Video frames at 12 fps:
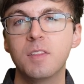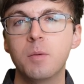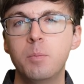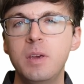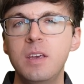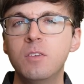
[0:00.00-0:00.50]

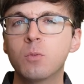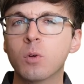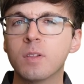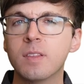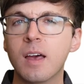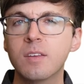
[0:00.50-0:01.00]
The bees
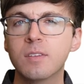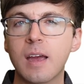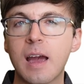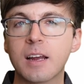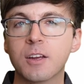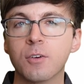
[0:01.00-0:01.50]
were less
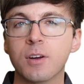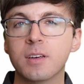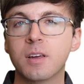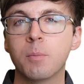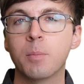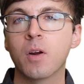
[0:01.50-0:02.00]

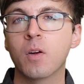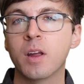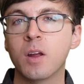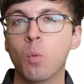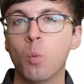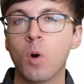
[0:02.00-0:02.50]
accurate
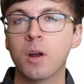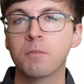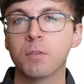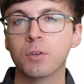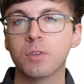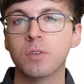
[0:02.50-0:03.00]
comparing
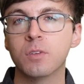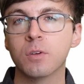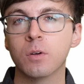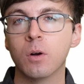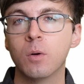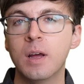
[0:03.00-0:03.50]
1 versus
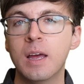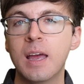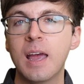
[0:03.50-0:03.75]
0,